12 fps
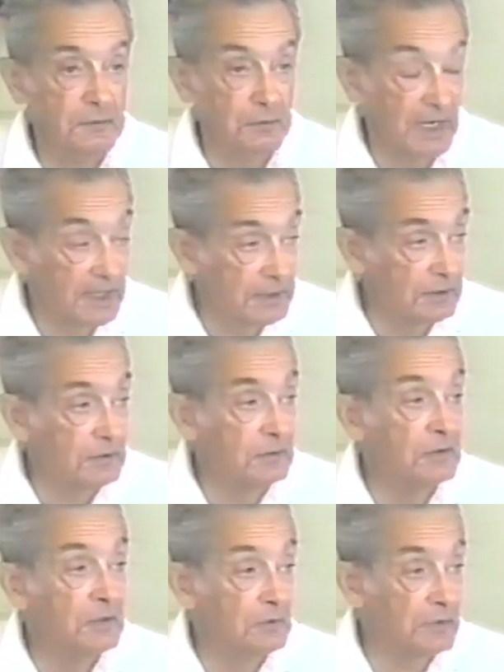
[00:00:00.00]

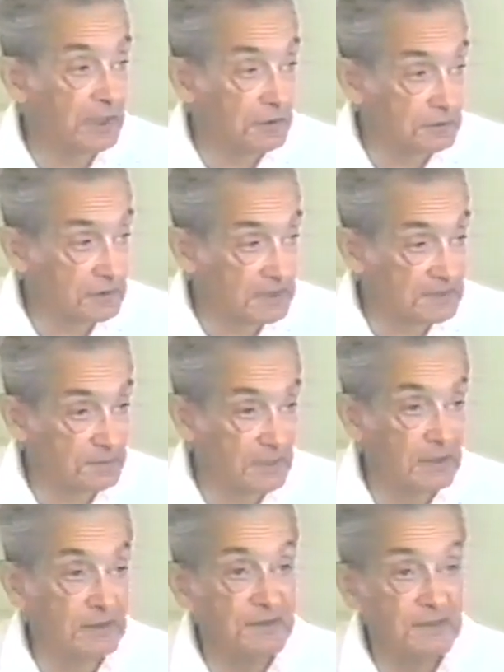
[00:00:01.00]
radio
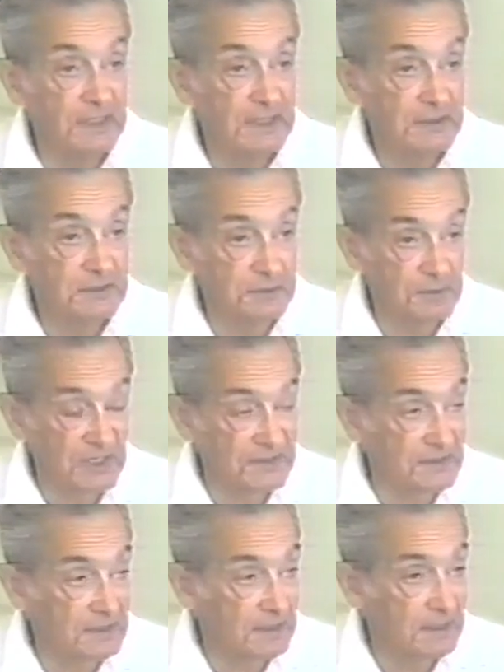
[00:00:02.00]
transmitters,
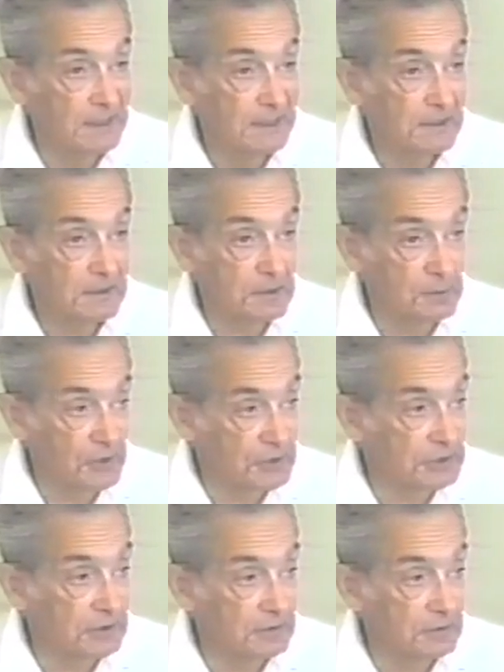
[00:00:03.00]
domestic,
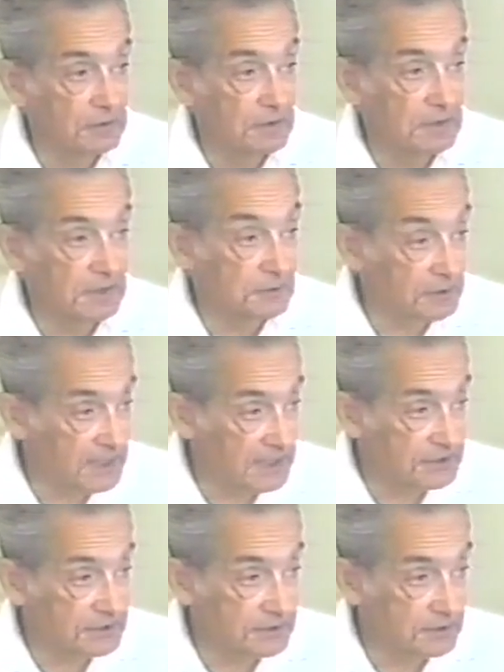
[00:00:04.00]
commercial,
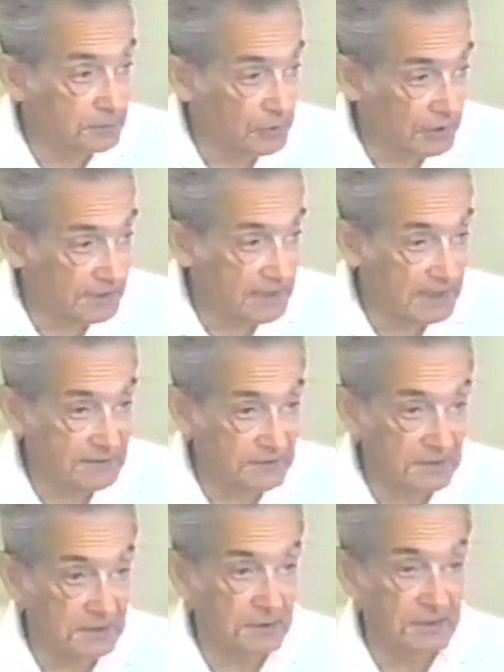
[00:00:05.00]
international broadcast,
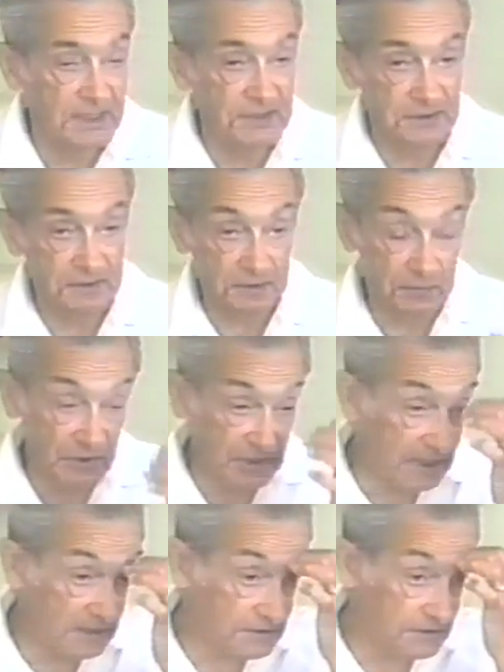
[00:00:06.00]
international
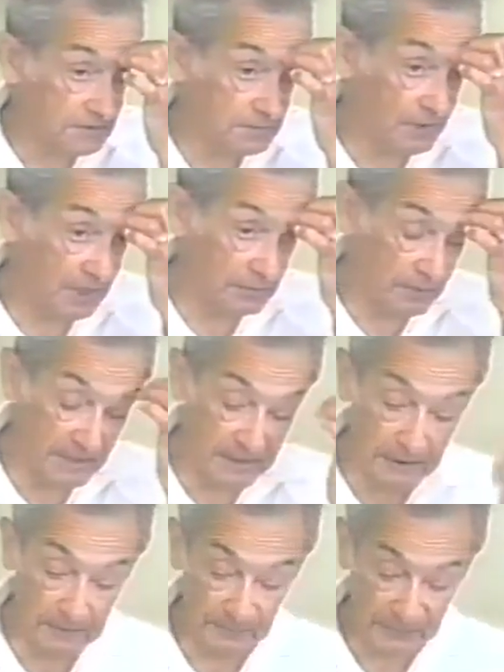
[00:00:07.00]
communications by
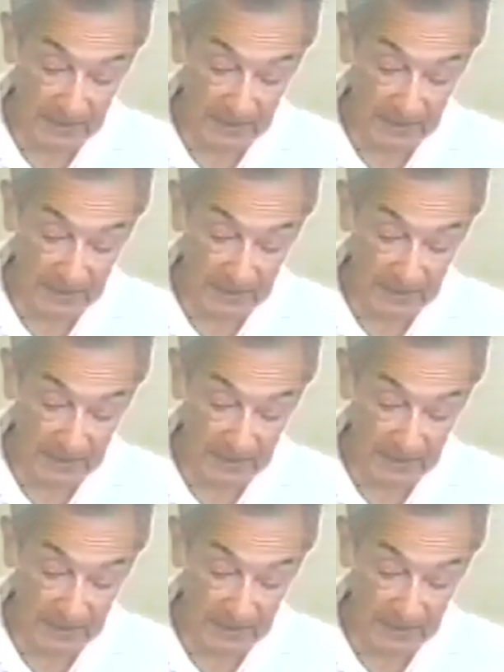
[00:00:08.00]
radio.